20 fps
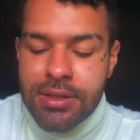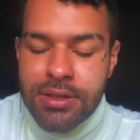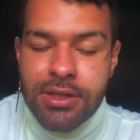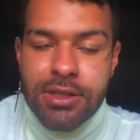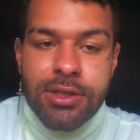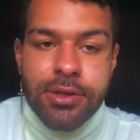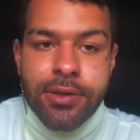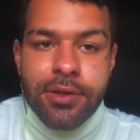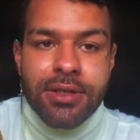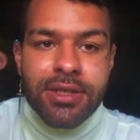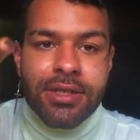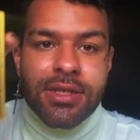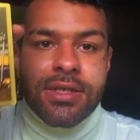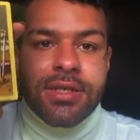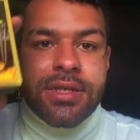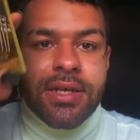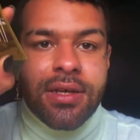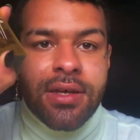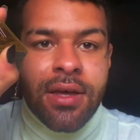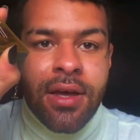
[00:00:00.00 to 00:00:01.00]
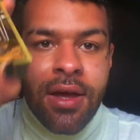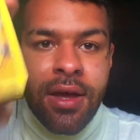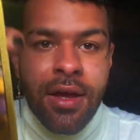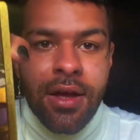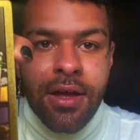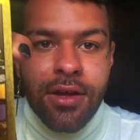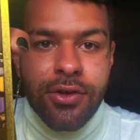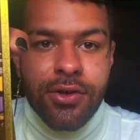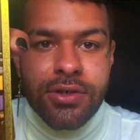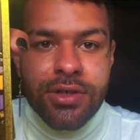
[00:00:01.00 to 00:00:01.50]
And so it's just like
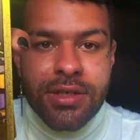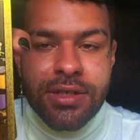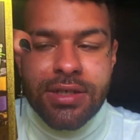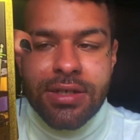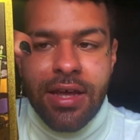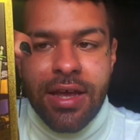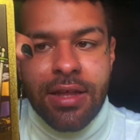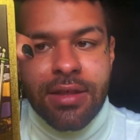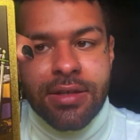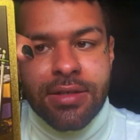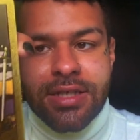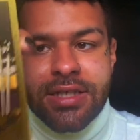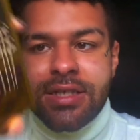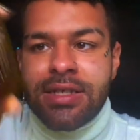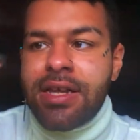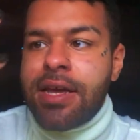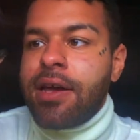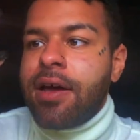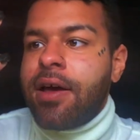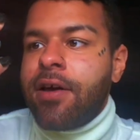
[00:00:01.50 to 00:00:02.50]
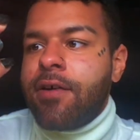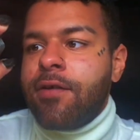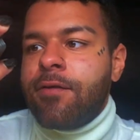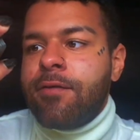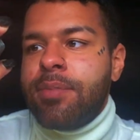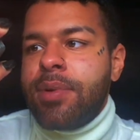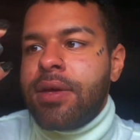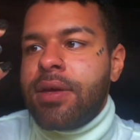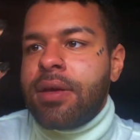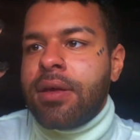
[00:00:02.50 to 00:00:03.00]
you're just in this state
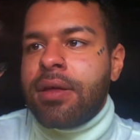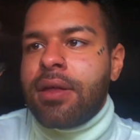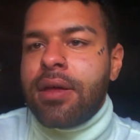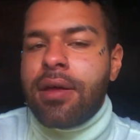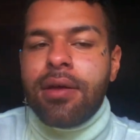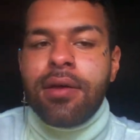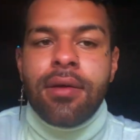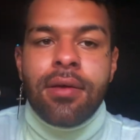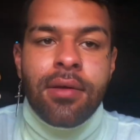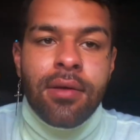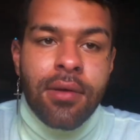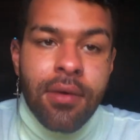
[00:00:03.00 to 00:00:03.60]
of being like,